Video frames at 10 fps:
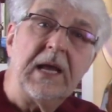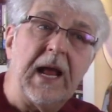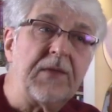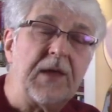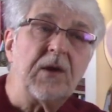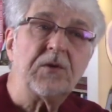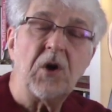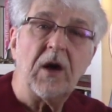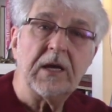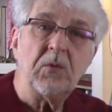and they are
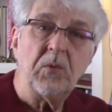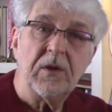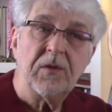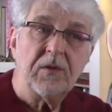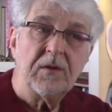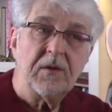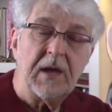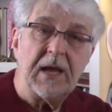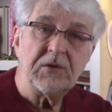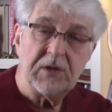talking with
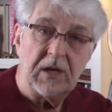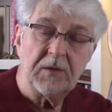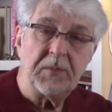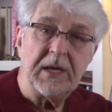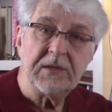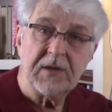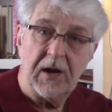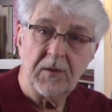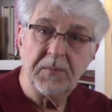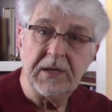angelic beings,
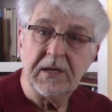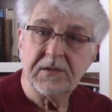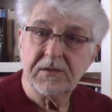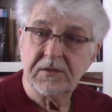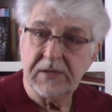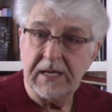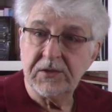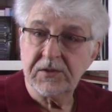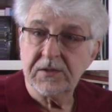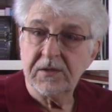higher beings,
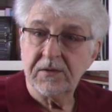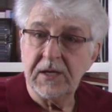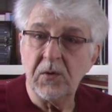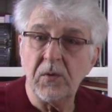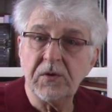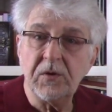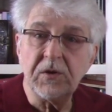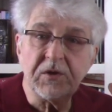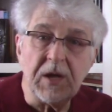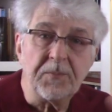saints. They go into
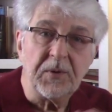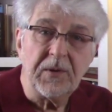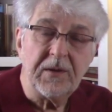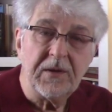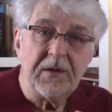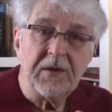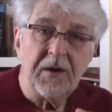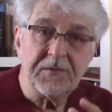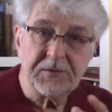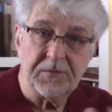the temple
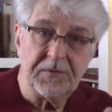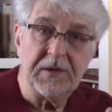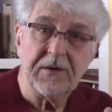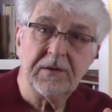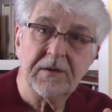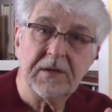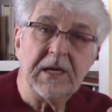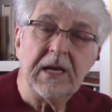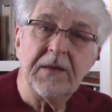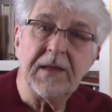of Sophia,
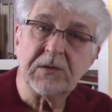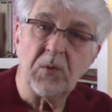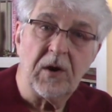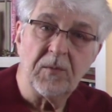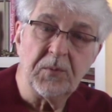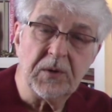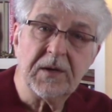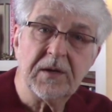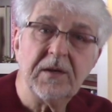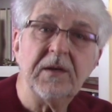and that's why our
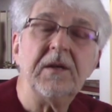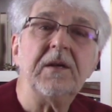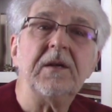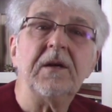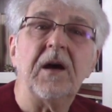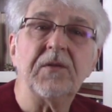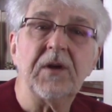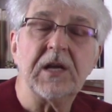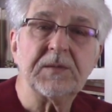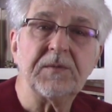book on the
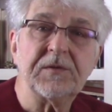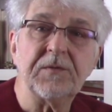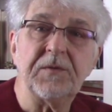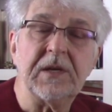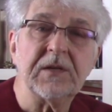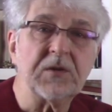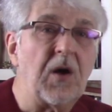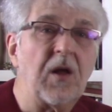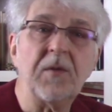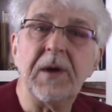Gospel of Sophia is
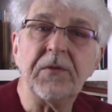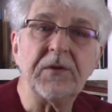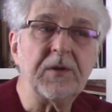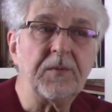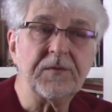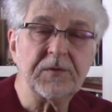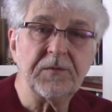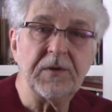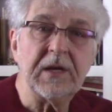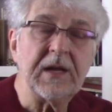all about the Temple of
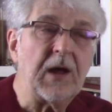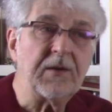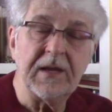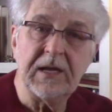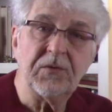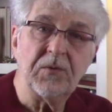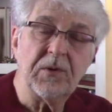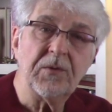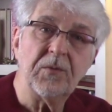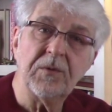Sophia. How do they get
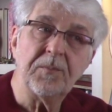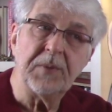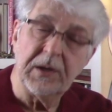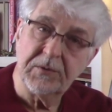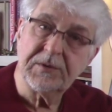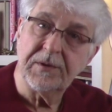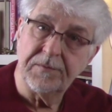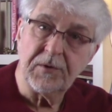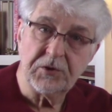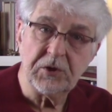there? Through the pillars of the
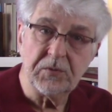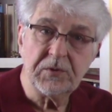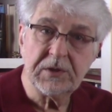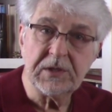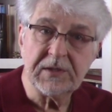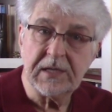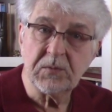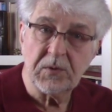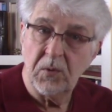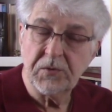virtues, because
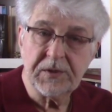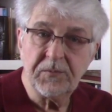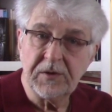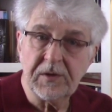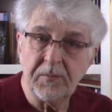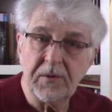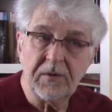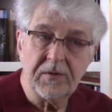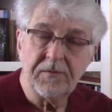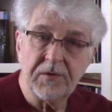that's what holds up the
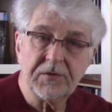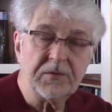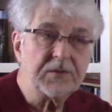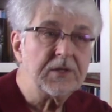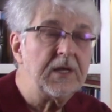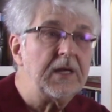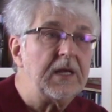temple of the virtues.